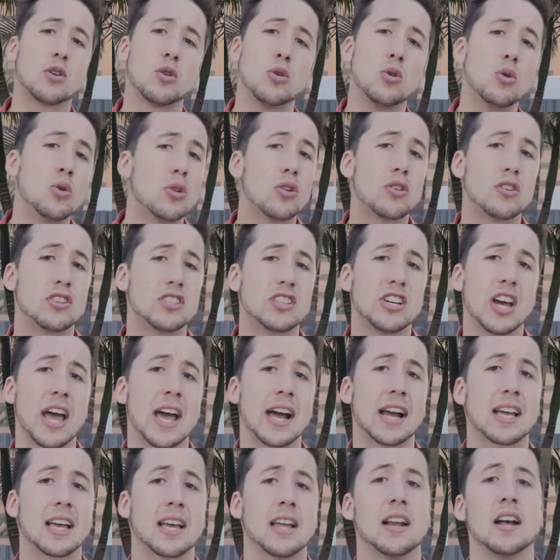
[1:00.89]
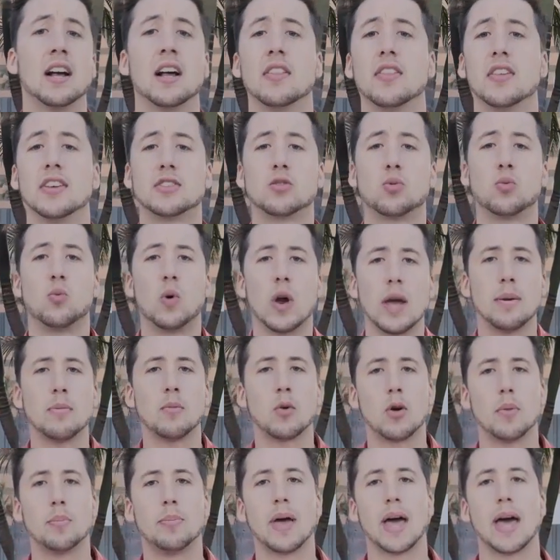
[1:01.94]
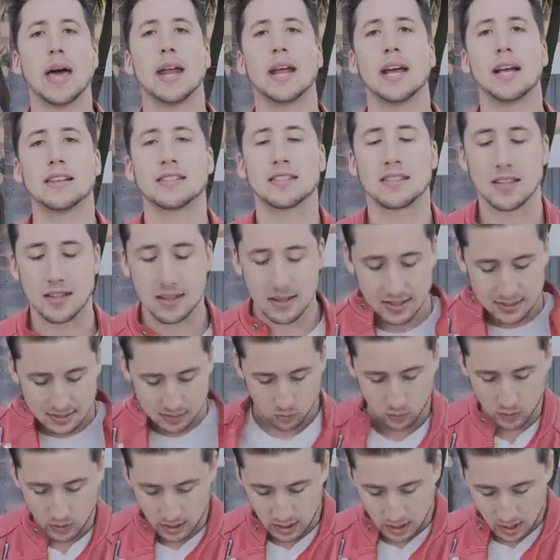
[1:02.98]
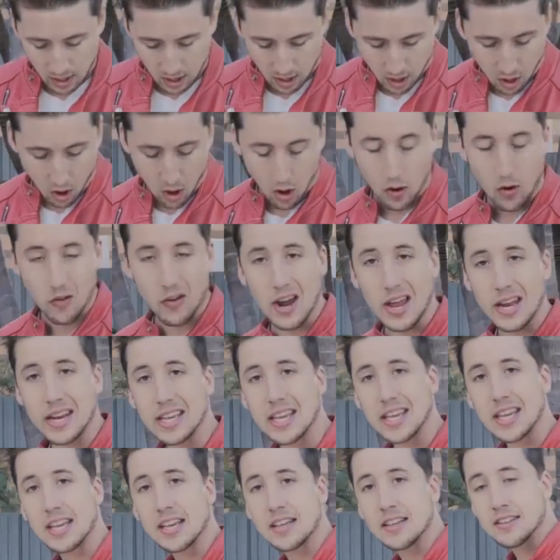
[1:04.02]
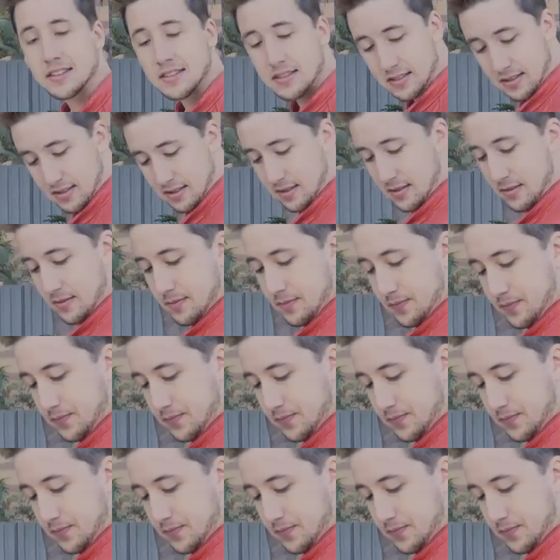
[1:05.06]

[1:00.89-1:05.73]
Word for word: cooler jacket that's way more badass than this one already is.